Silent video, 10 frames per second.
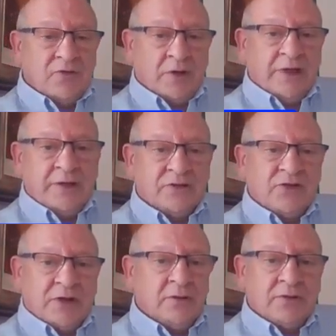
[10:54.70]
For
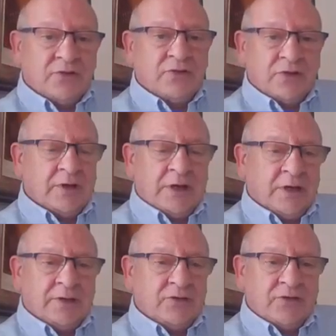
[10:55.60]
instance,
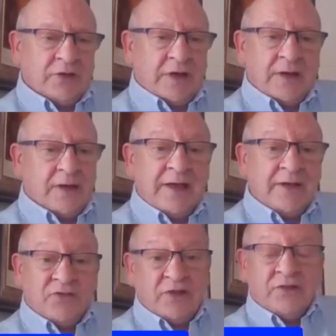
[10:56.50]

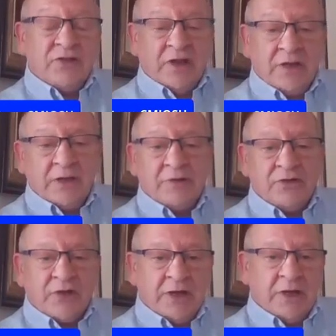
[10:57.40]
SVT
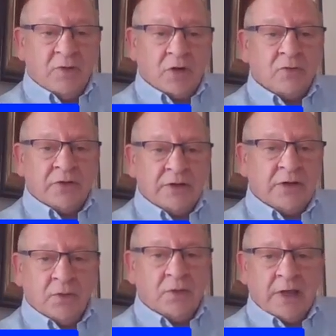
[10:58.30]
Limited here over
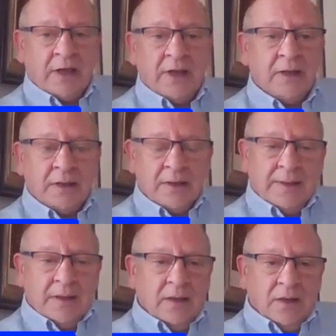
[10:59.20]
in the UK,
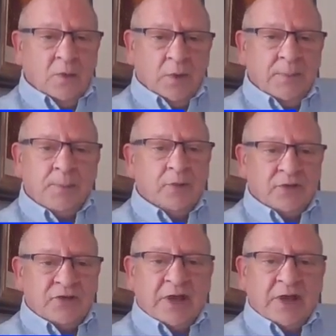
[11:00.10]
we put the